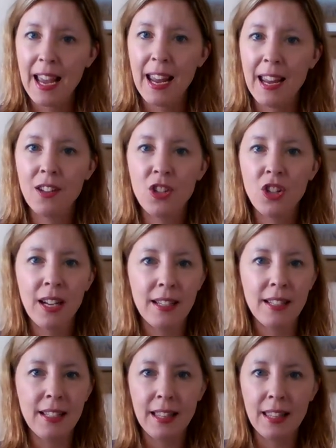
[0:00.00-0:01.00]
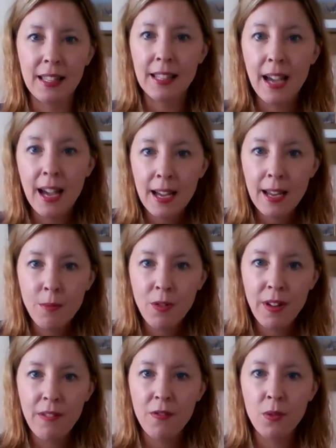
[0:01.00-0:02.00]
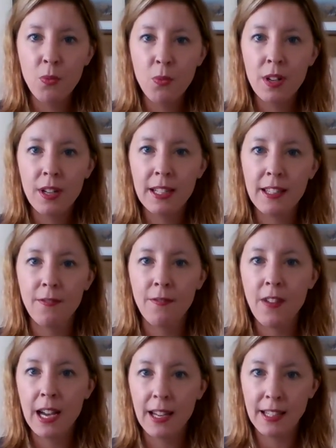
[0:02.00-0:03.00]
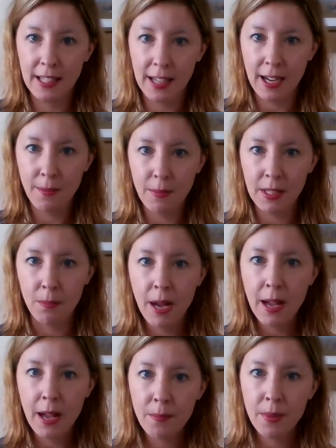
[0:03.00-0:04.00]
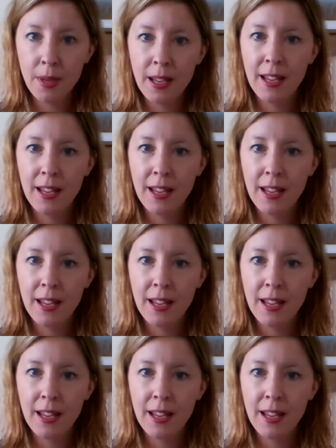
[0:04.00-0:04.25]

hated trying to take the time away from work to find time to pump.